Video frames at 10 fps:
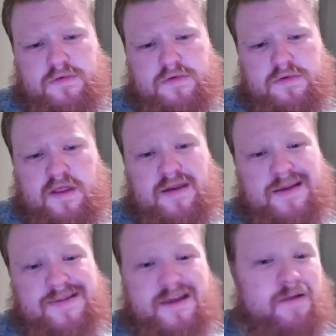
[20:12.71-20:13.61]
That
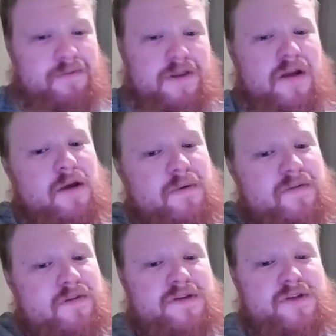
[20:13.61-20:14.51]
knight's kind of plugging up
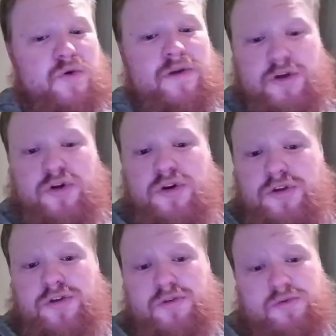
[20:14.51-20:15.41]
everything his queen could
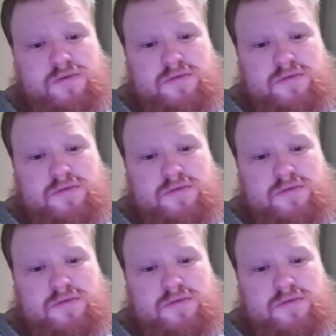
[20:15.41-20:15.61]
do.